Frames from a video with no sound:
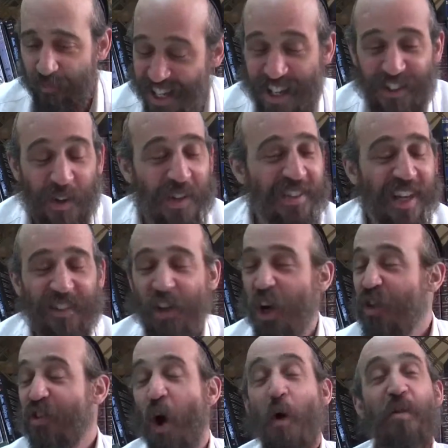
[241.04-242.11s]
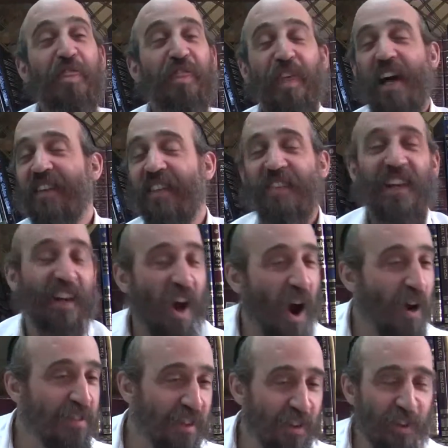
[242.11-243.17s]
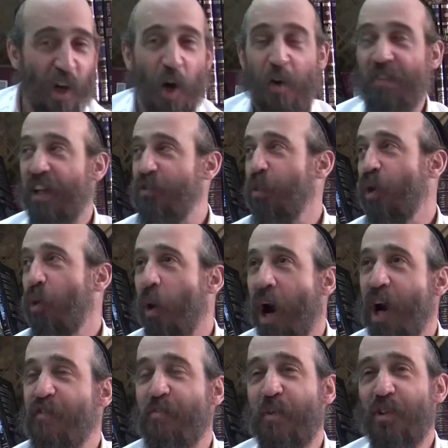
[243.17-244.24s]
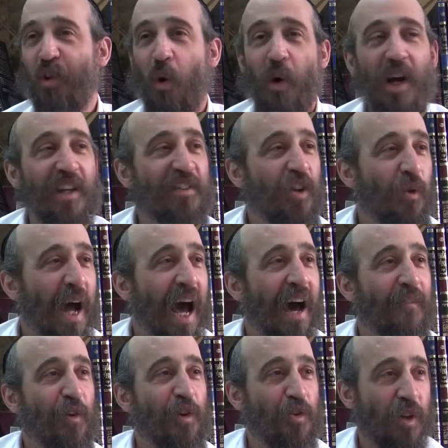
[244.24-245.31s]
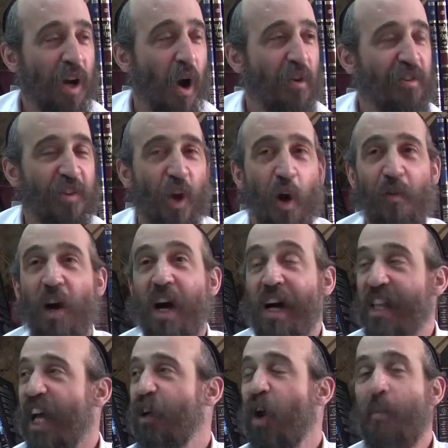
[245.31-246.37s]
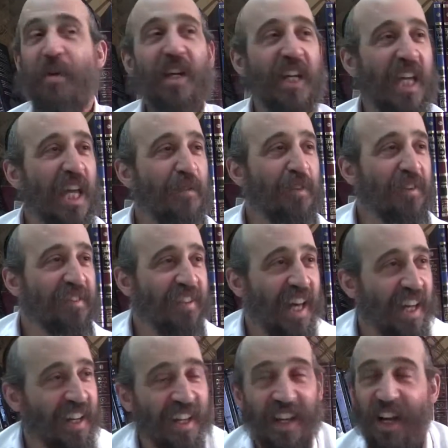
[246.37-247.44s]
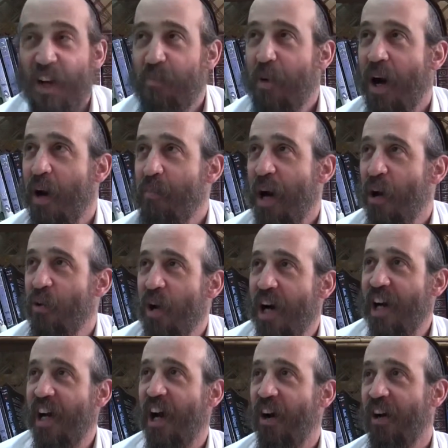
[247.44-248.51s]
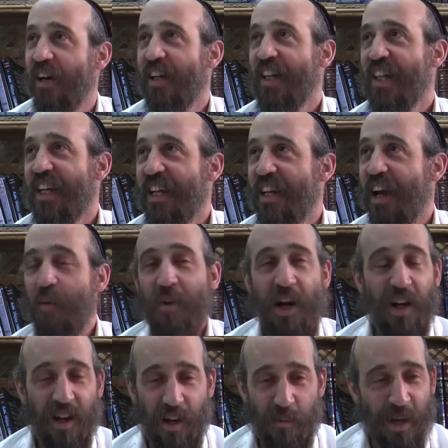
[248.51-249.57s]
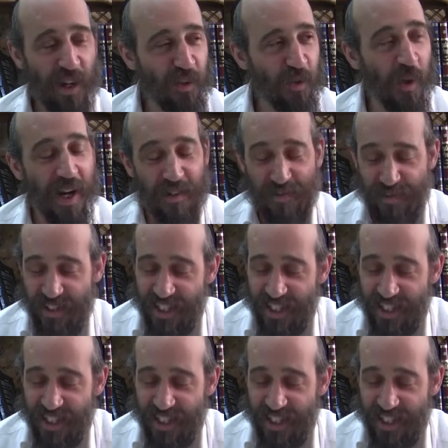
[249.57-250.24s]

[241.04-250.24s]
So he says, don't think that the Kars HaTov that's required from the Torah is your average Kars HaTov, like Rabbi Akiva said about Rachel, about his wife.